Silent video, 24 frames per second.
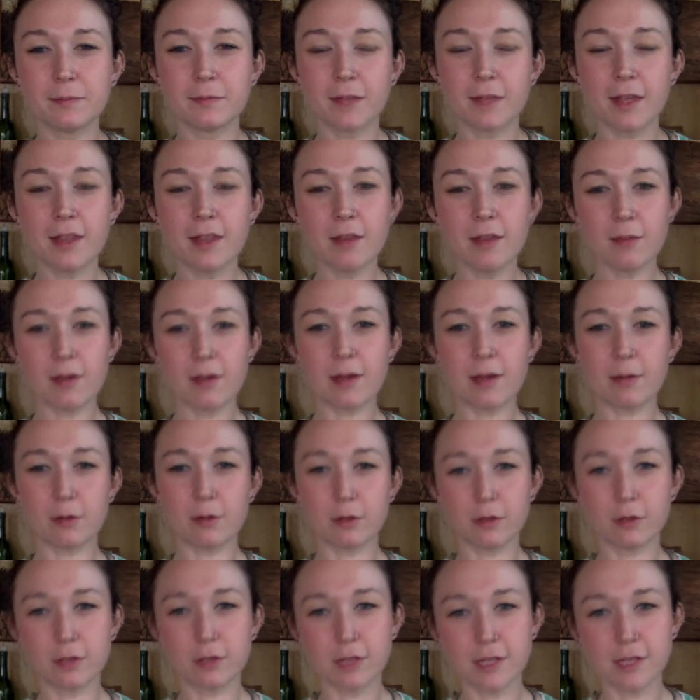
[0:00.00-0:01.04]
In the Bible,
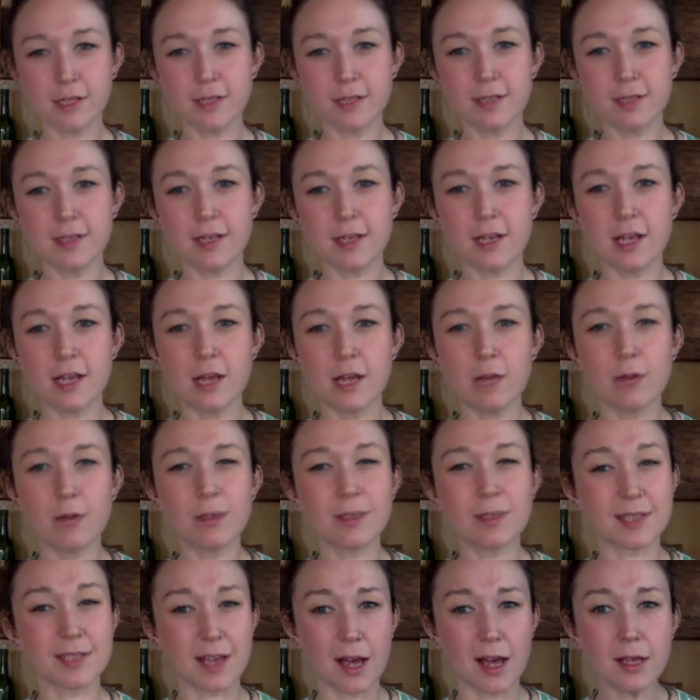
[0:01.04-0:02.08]
Jesus said he
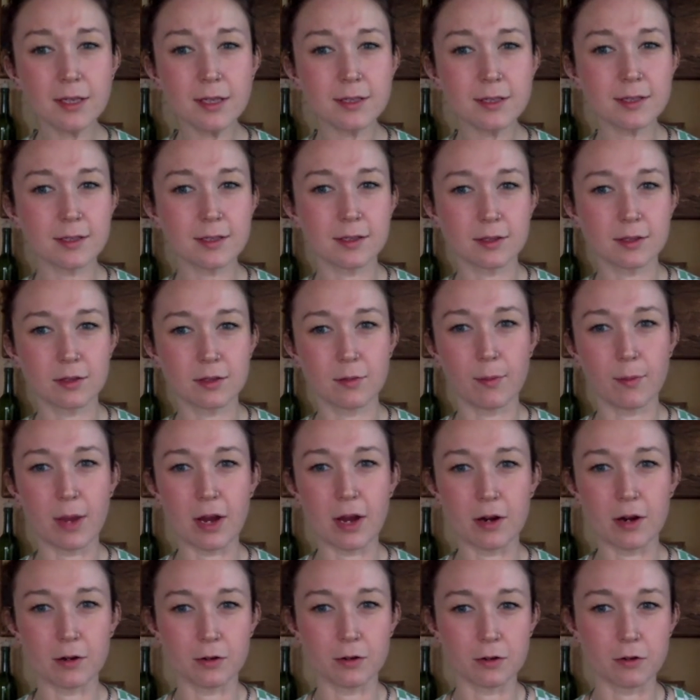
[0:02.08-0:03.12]
wants us to
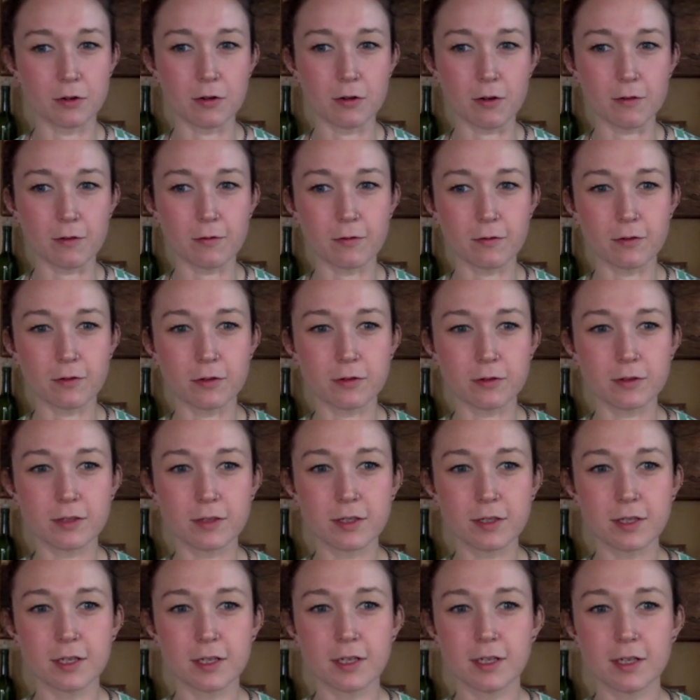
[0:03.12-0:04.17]
bear or grow fruit,
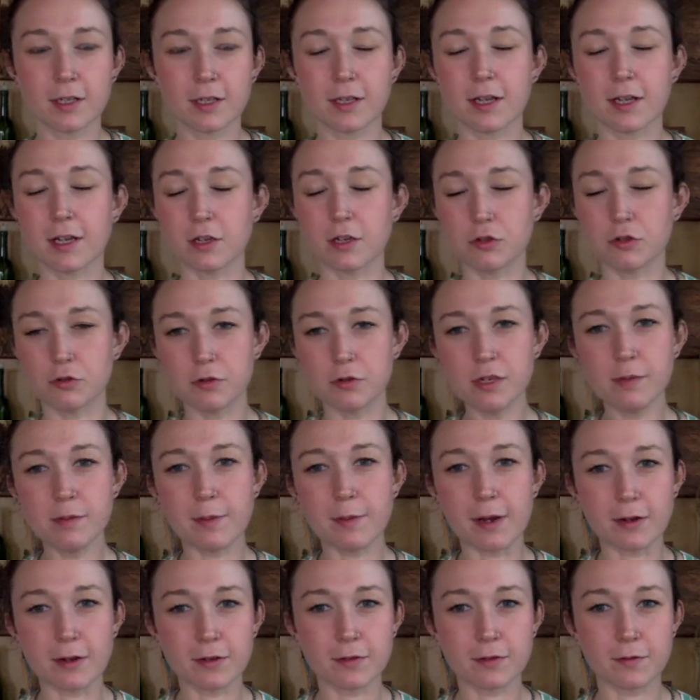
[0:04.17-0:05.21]
like a tree
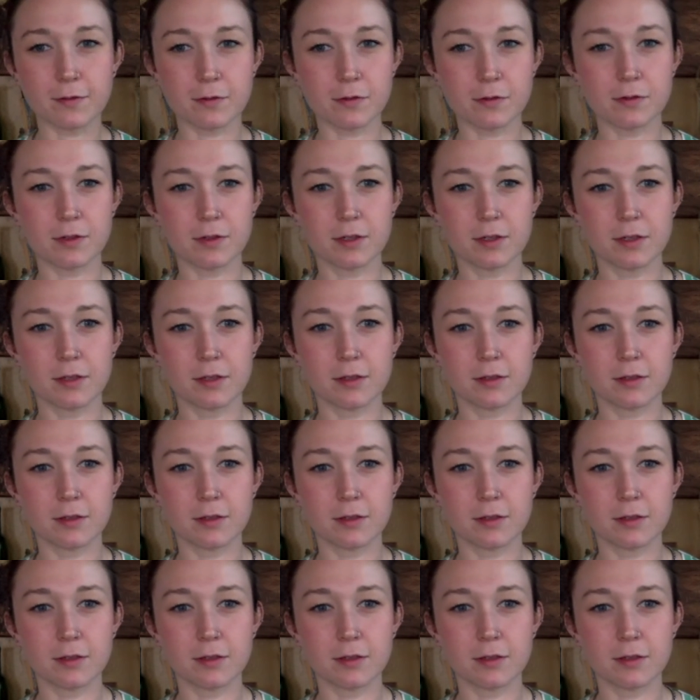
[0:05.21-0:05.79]
bears fruit.